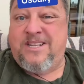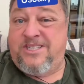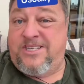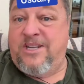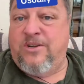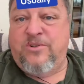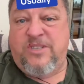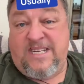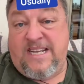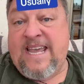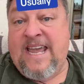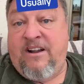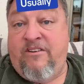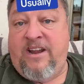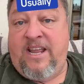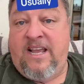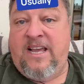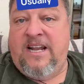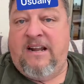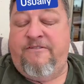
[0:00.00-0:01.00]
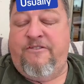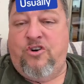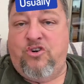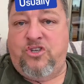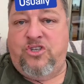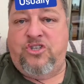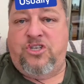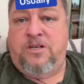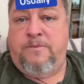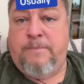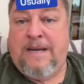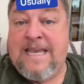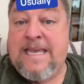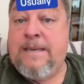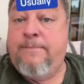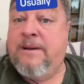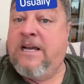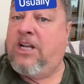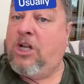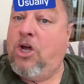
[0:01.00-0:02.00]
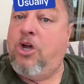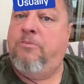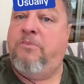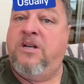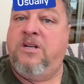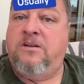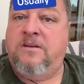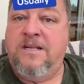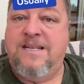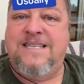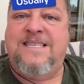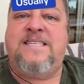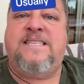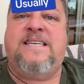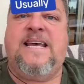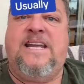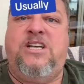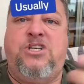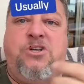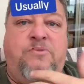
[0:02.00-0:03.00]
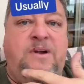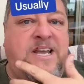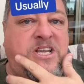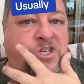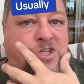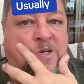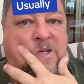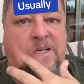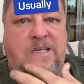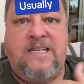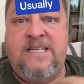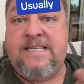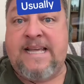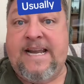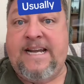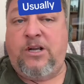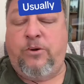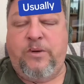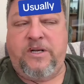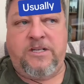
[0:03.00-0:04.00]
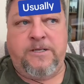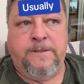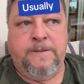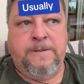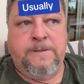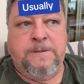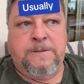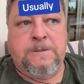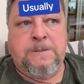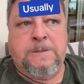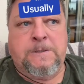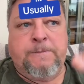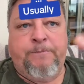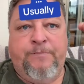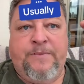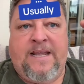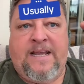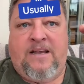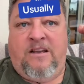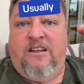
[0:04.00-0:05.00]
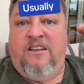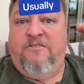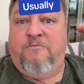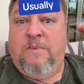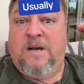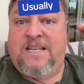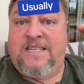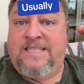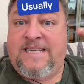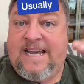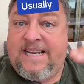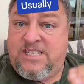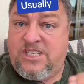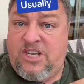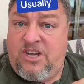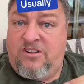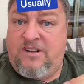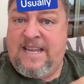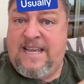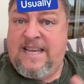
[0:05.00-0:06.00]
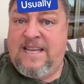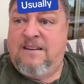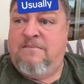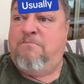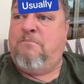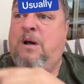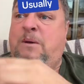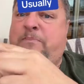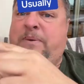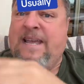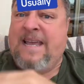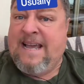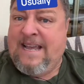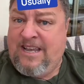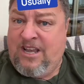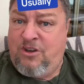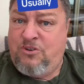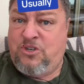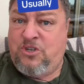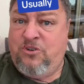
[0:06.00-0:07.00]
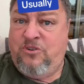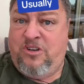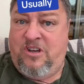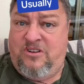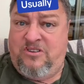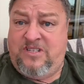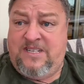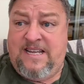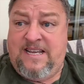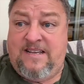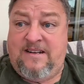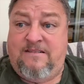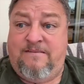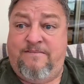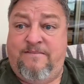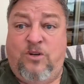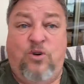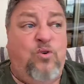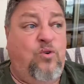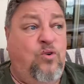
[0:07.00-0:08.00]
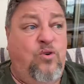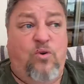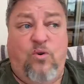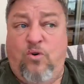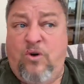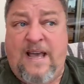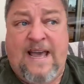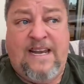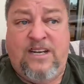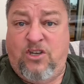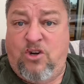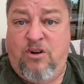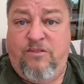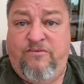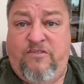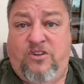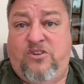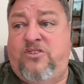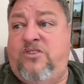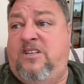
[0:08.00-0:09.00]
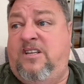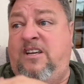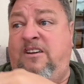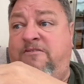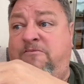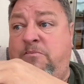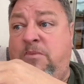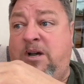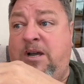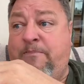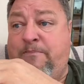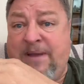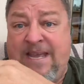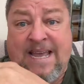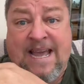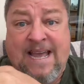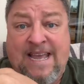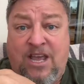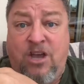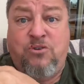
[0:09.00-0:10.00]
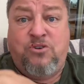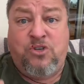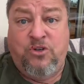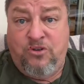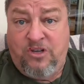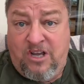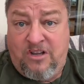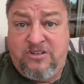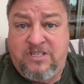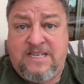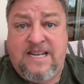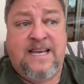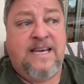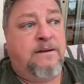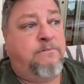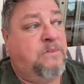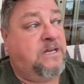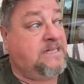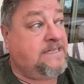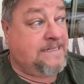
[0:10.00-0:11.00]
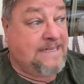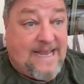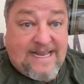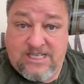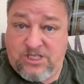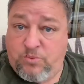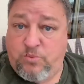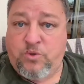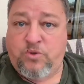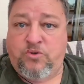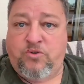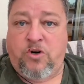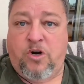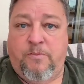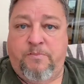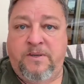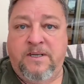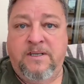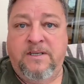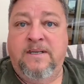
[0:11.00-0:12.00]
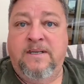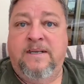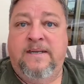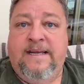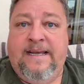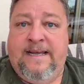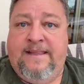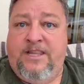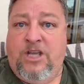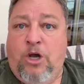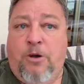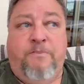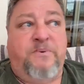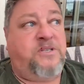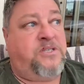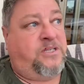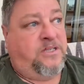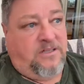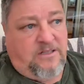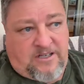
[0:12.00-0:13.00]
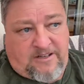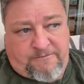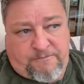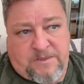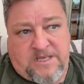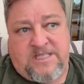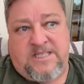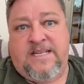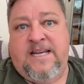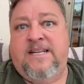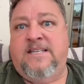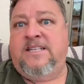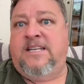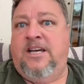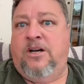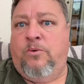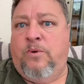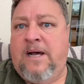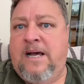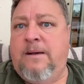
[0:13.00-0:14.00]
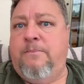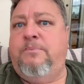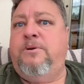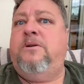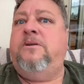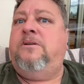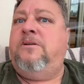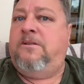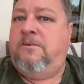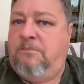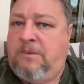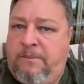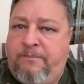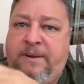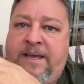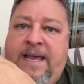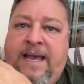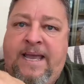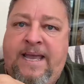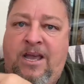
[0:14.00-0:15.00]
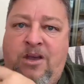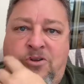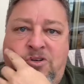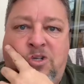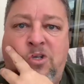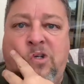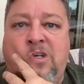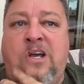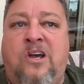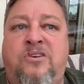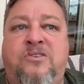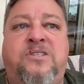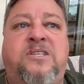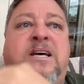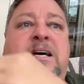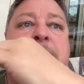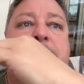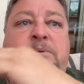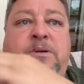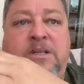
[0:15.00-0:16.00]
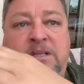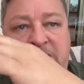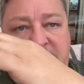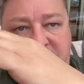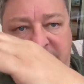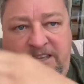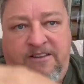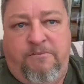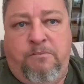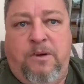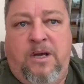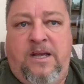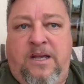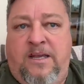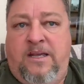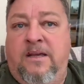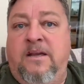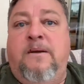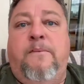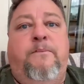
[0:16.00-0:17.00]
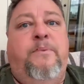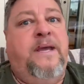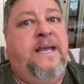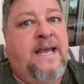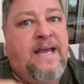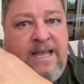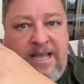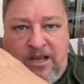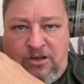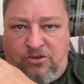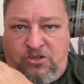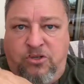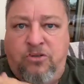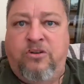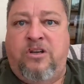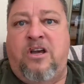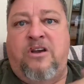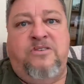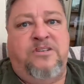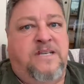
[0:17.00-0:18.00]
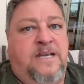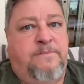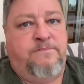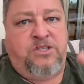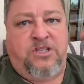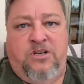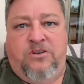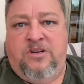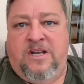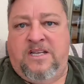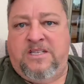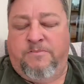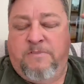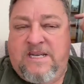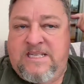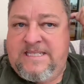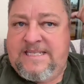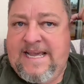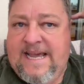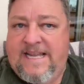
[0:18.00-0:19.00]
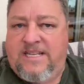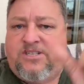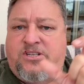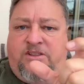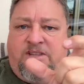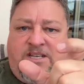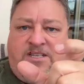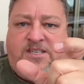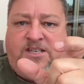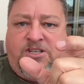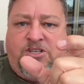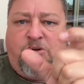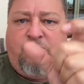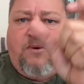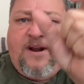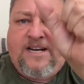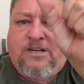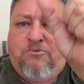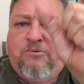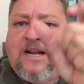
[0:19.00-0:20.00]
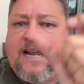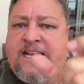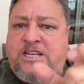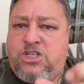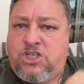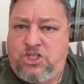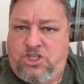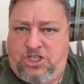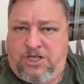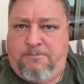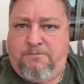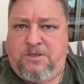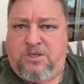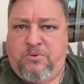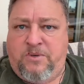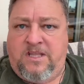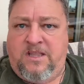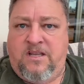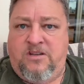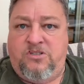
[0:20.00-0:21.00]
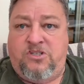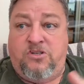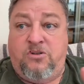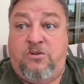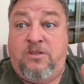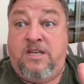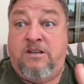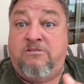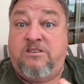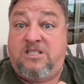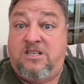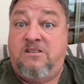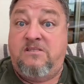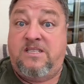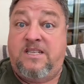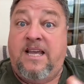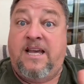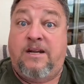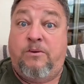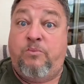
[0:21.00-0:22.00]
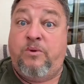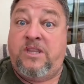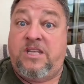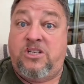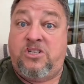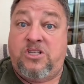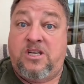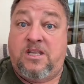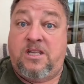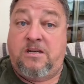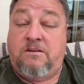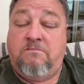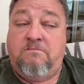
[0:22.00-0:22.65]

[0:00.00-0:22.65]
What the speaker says: cells are carrying enough oxygen. My hemoglobin saturation is adequate. Now, if my sats go down, my PaO2 goes down. And converse, if my PaO2 goes down, my sats will drop. And the opposite, if my sats go up, my PaO2 goes up. If my PaO2 goes up, so does my sats. So there's a direct relationship between those two. They're associated with each other.